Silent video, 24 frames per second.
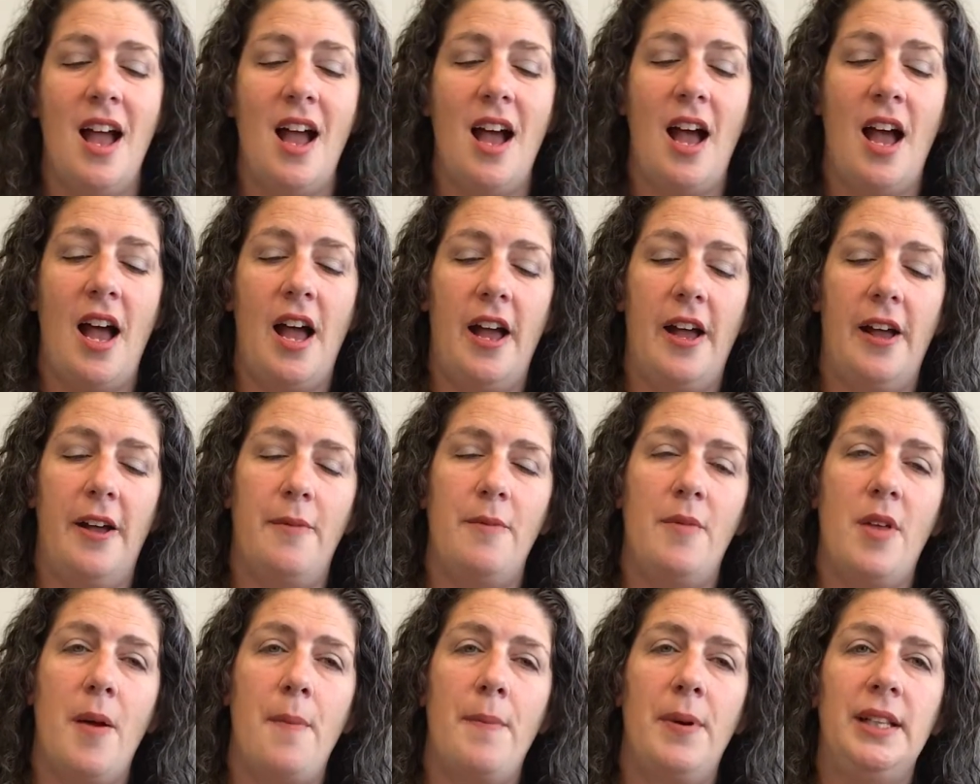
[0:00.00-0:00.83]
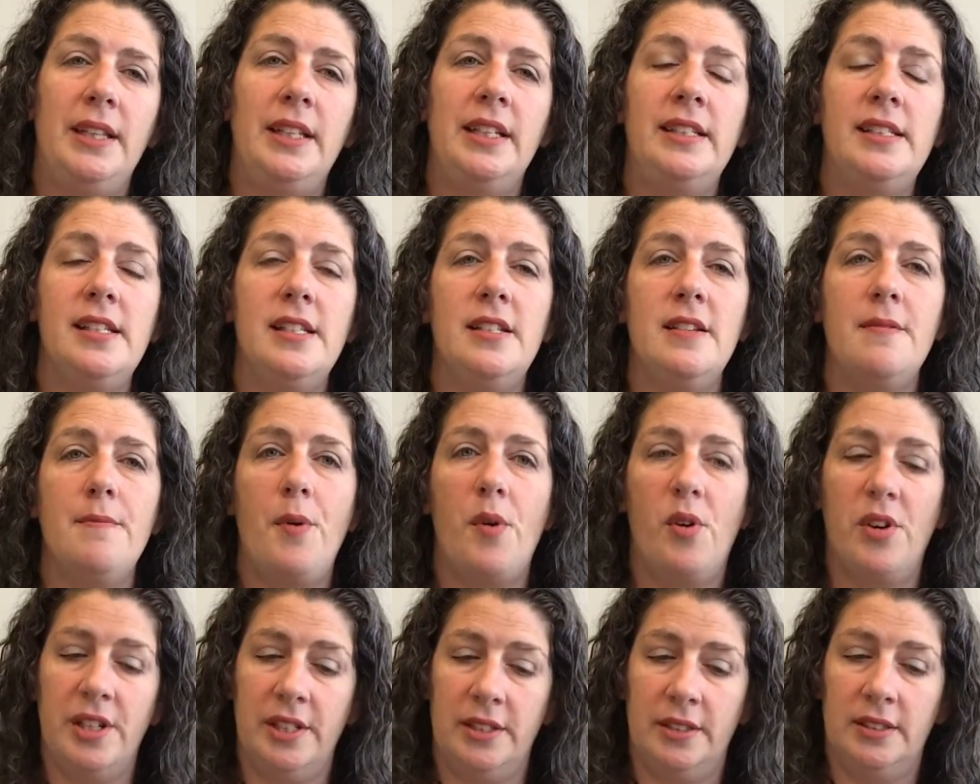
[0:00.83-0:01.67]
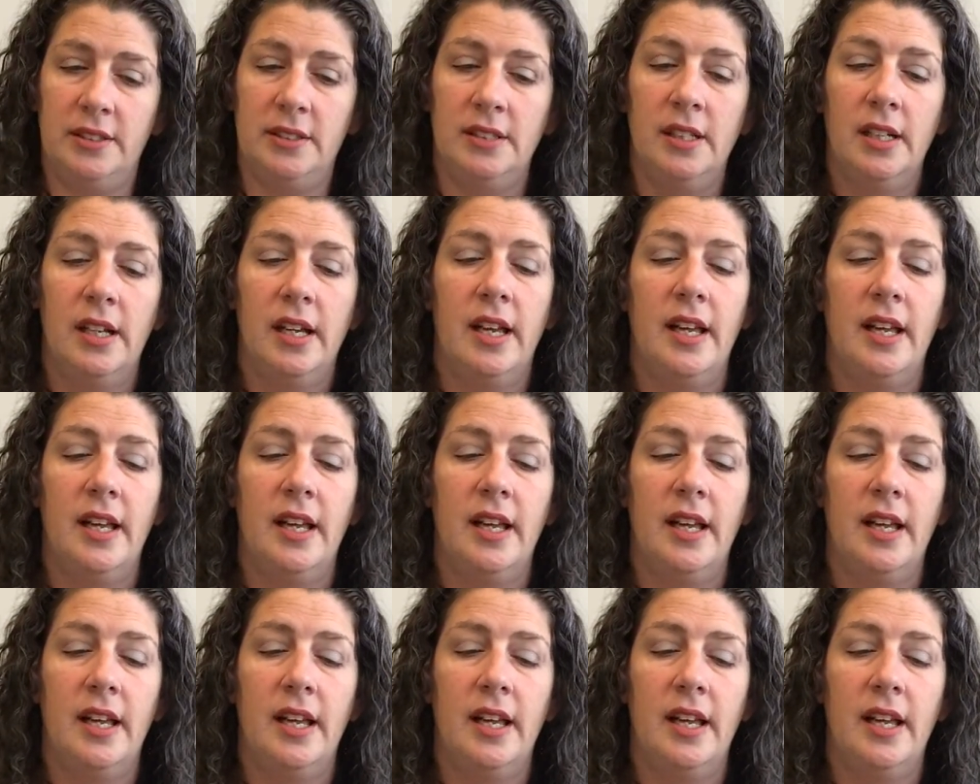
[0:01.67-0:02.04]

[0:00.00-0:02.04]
But this is important.